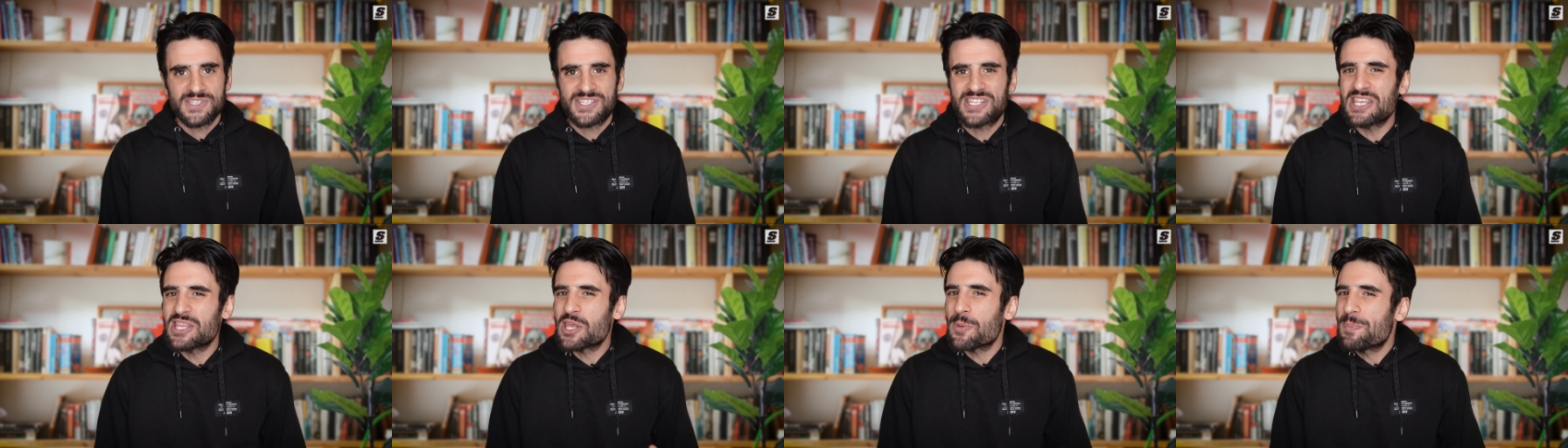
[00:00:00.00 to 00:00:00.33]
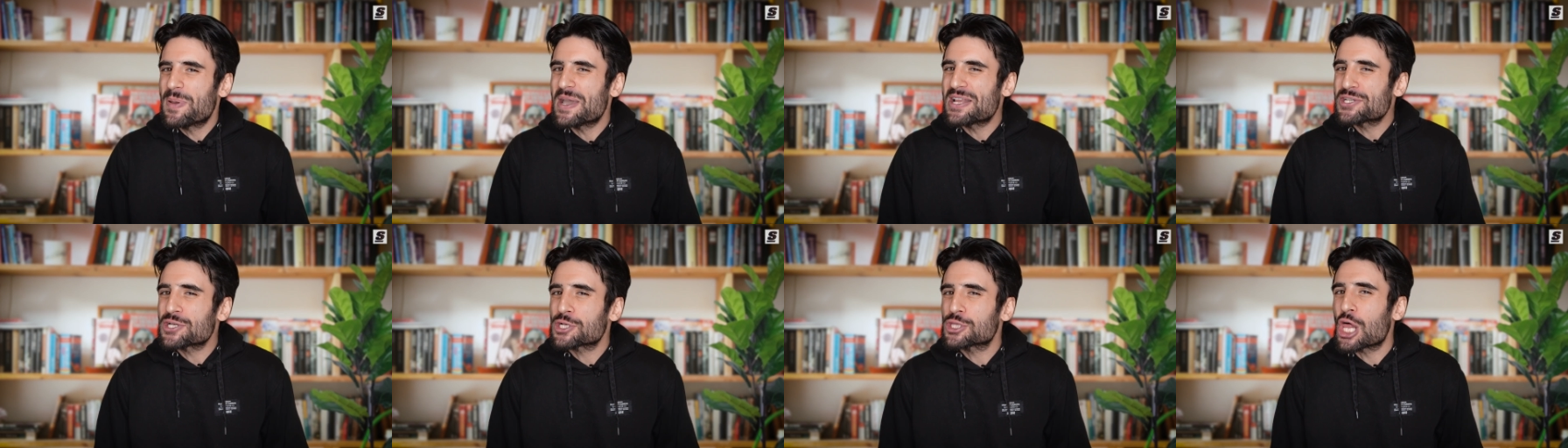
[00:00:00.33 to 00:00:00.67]
See, the
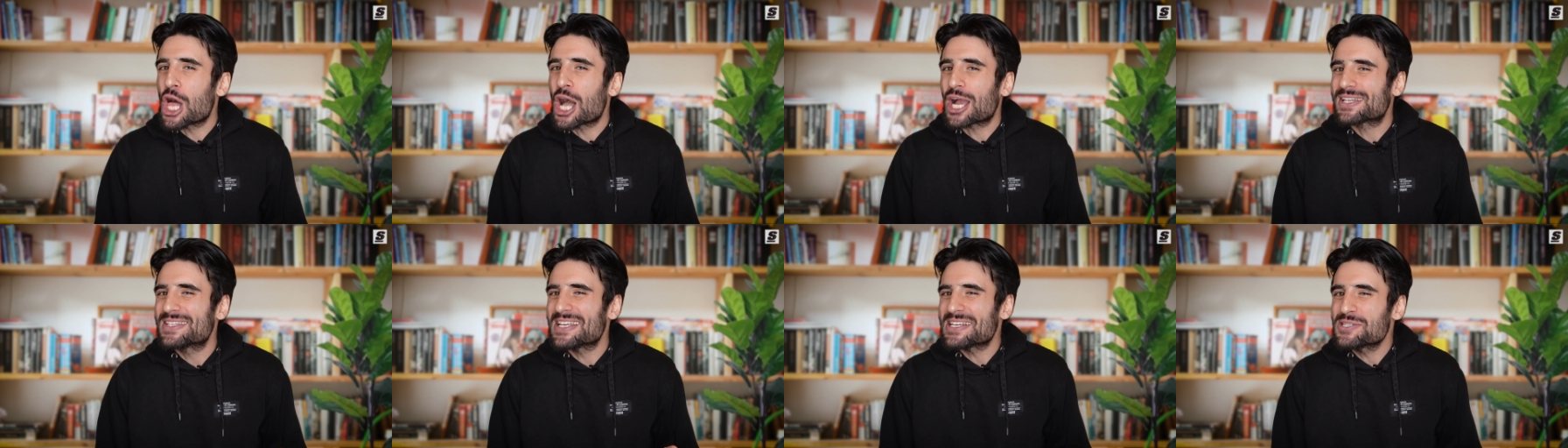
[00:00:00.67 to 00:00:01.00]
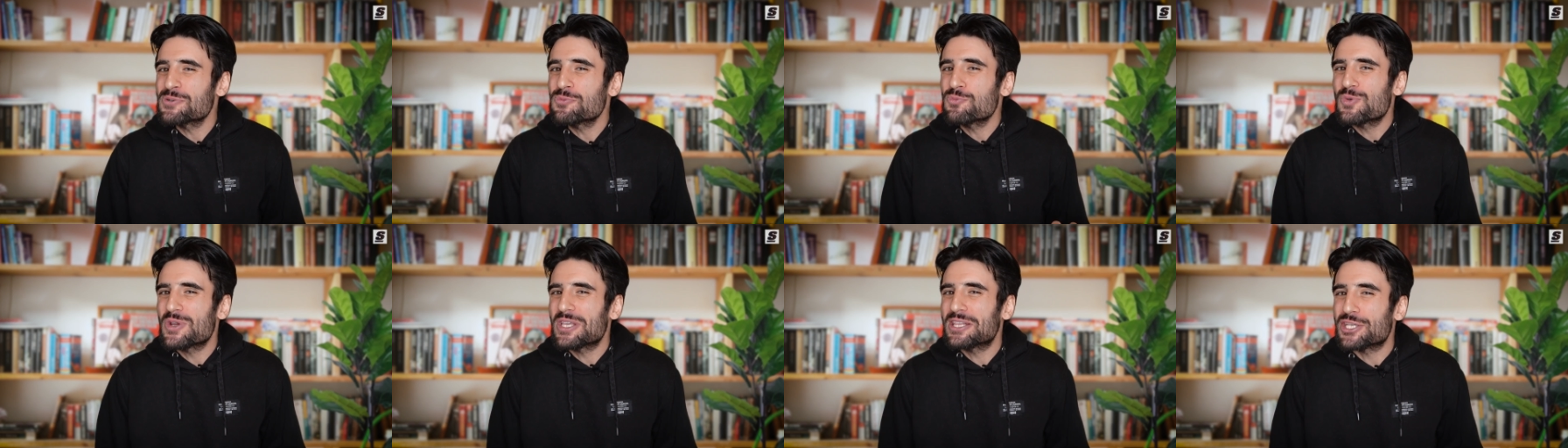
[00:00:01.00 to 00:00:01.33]
pitch clock
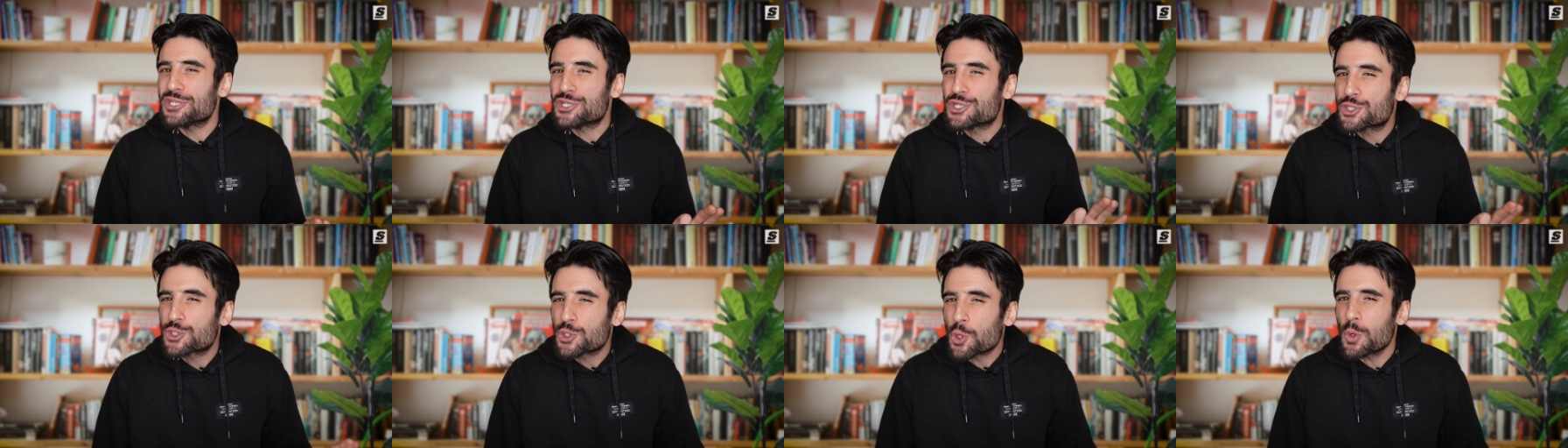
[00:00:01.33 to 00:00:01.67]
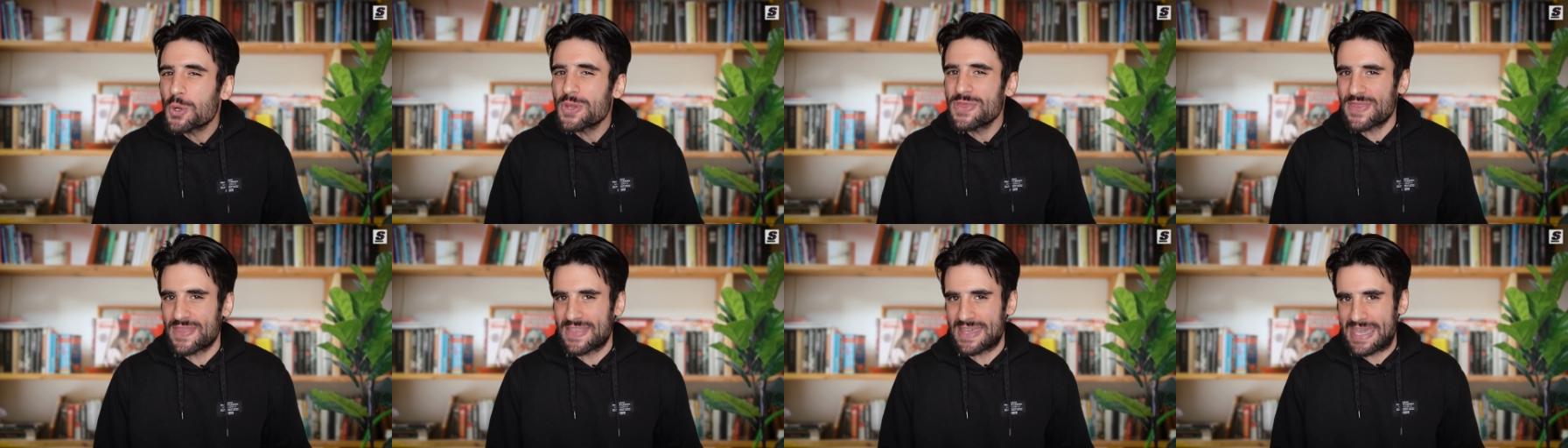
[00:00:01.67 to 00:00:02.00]
doesn't really
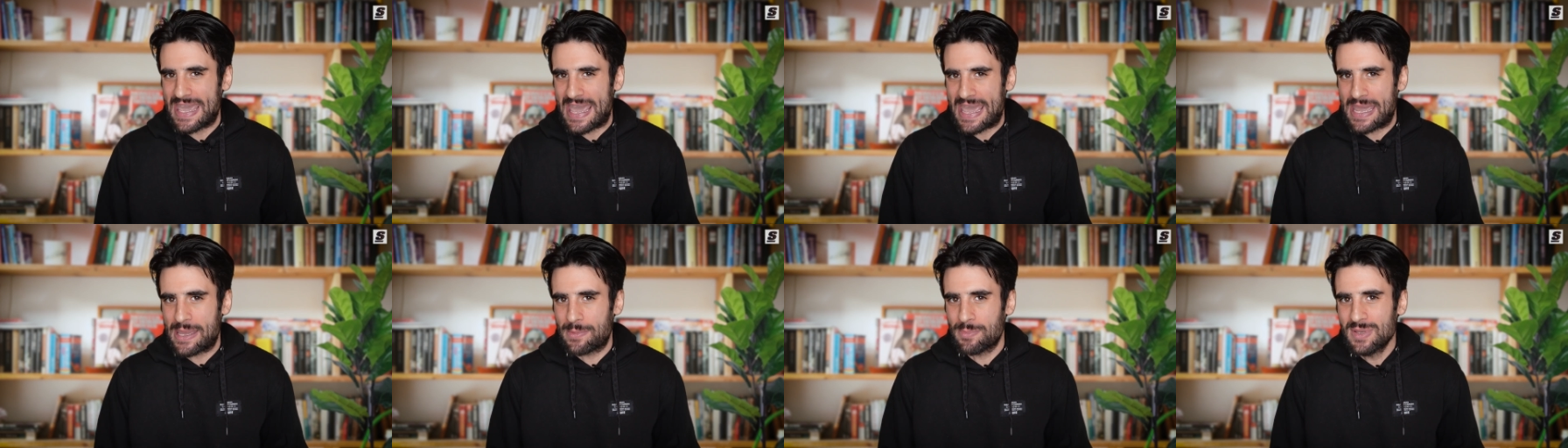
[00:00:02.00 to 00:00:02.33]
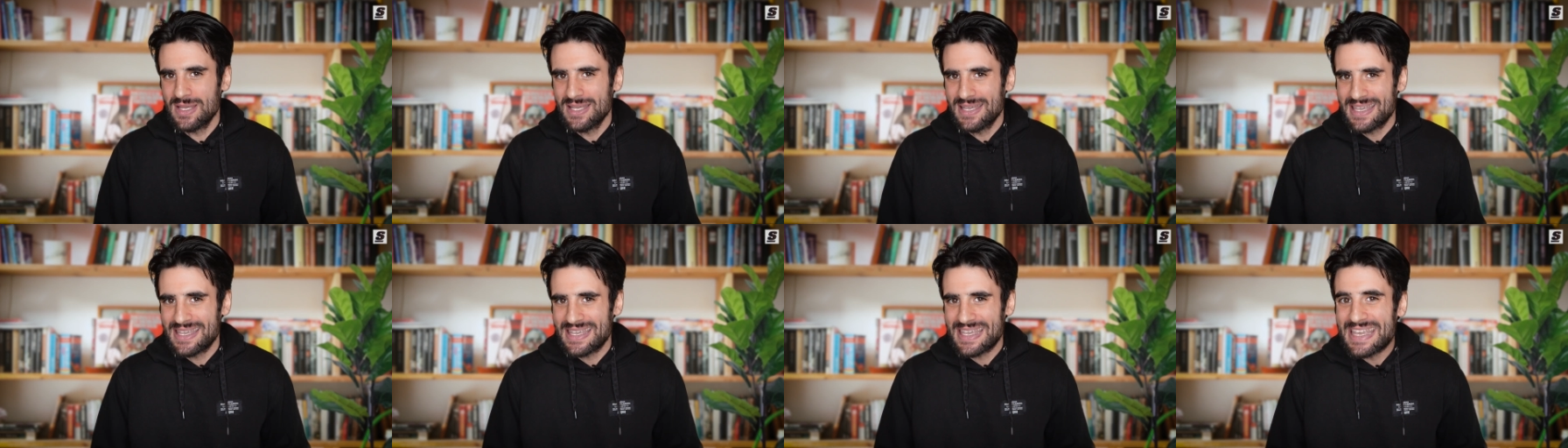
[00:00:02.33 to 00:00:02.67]
shorten the
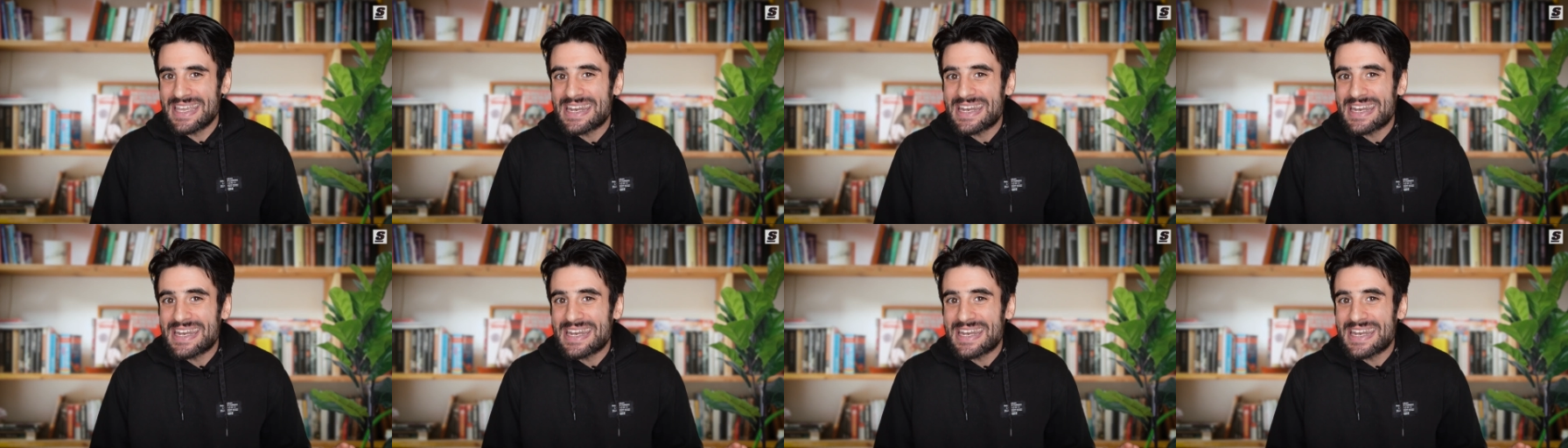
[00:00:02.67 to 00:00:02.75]
game,